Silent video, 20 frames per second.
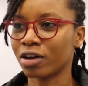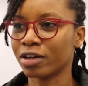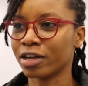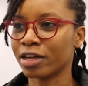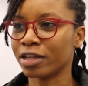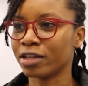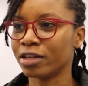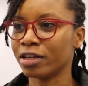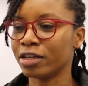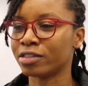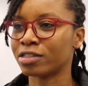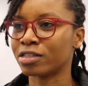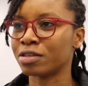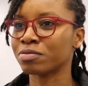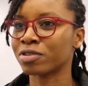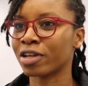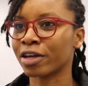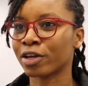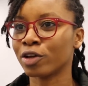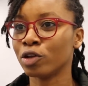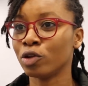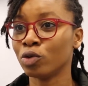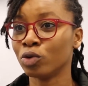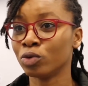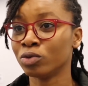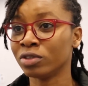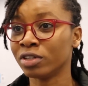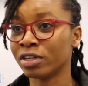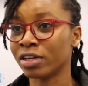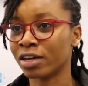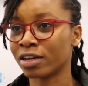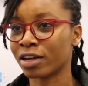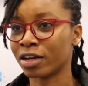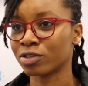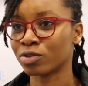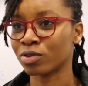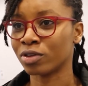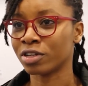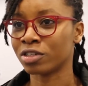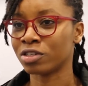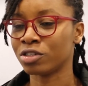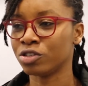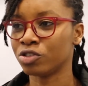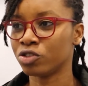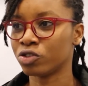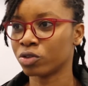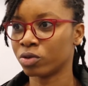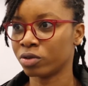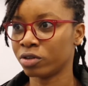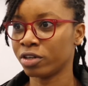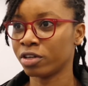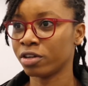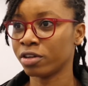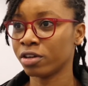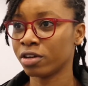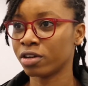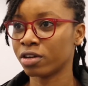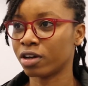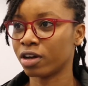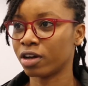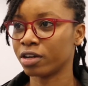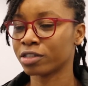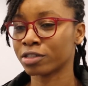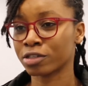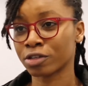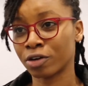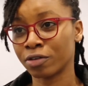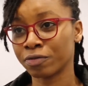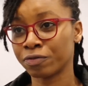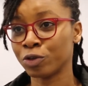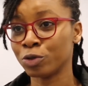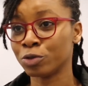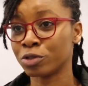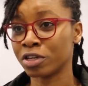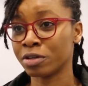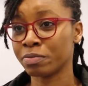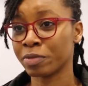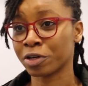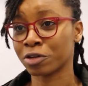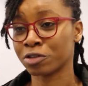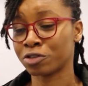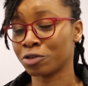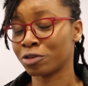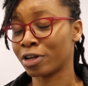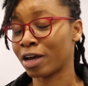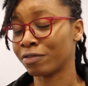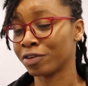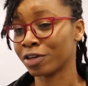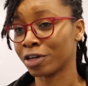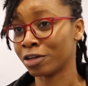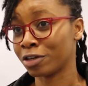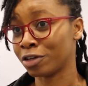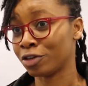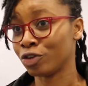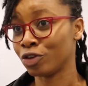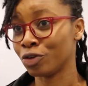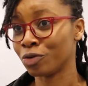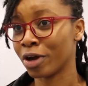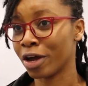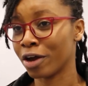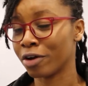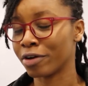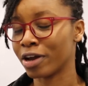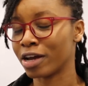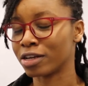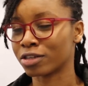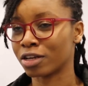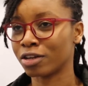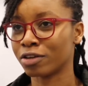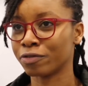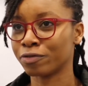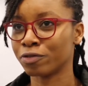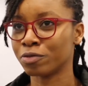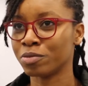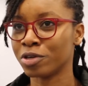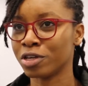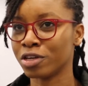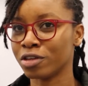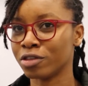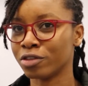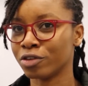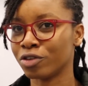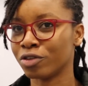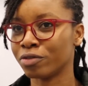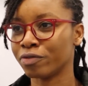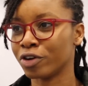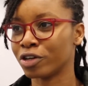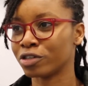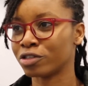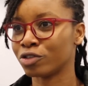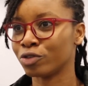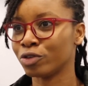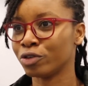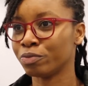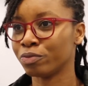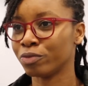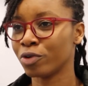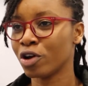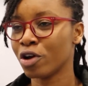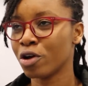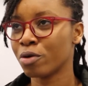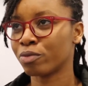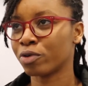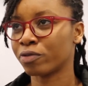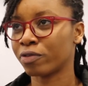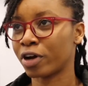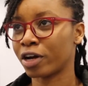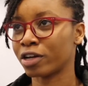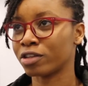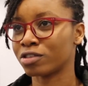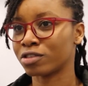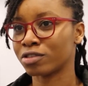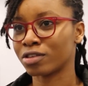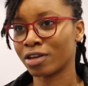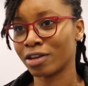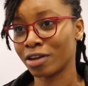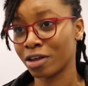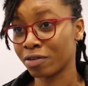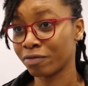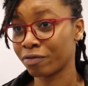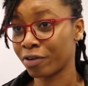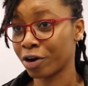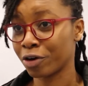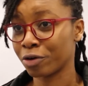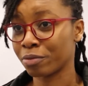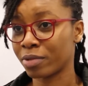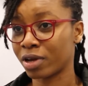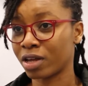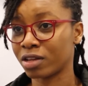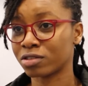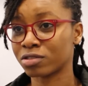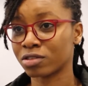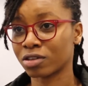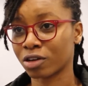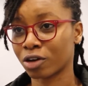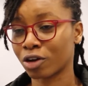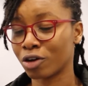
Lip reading: it seems like a lonely and isolating journey. It's confusing because you're navigating new areas. And for me, the university provides an environment, a